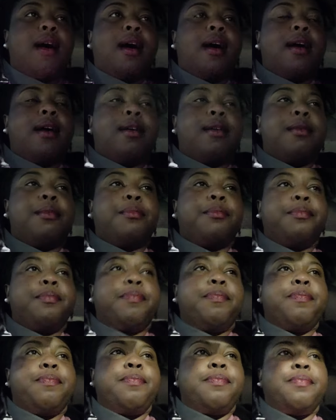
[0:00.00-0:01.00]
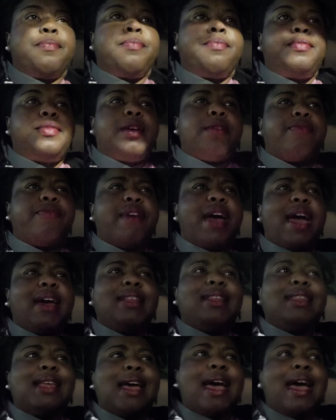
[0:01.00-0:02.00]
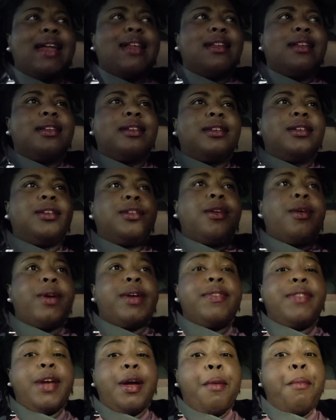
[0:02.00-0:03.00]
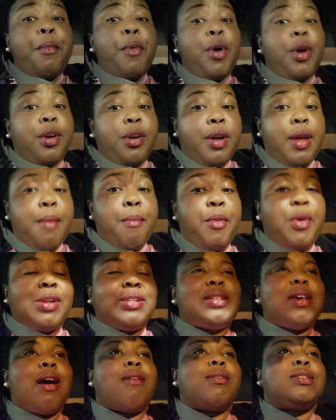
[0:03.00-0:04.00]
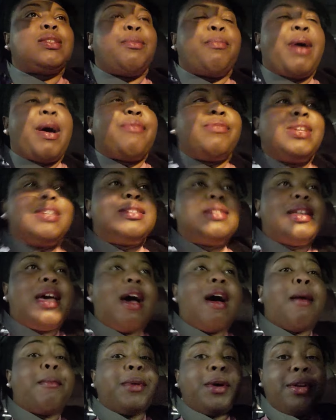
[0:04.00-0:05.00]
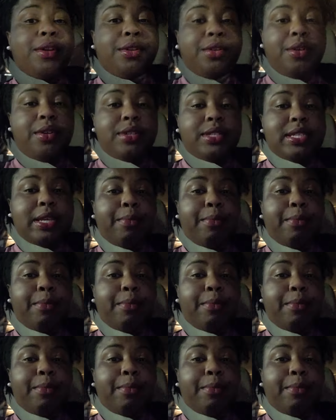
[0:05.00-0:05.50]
The fact that, you know, and there are more and more talks about this now, I'm going to do a